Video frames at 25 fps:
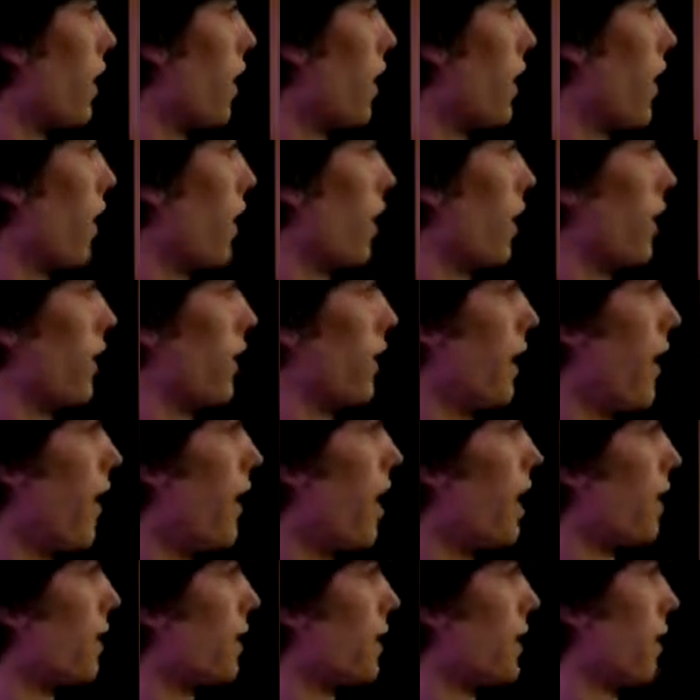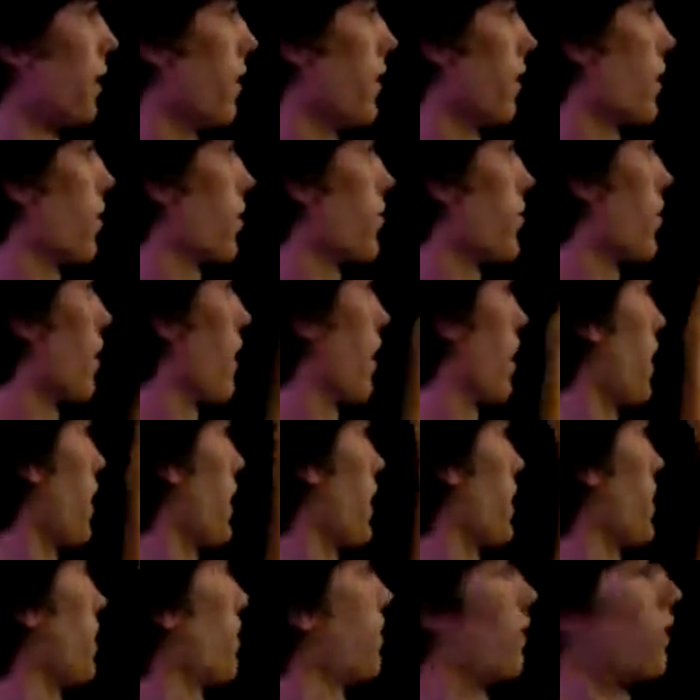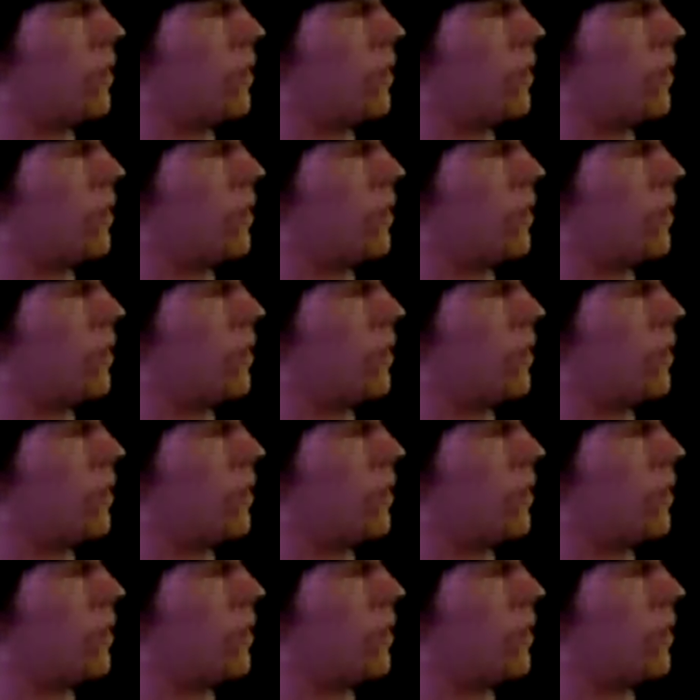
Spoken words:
the odd gears, and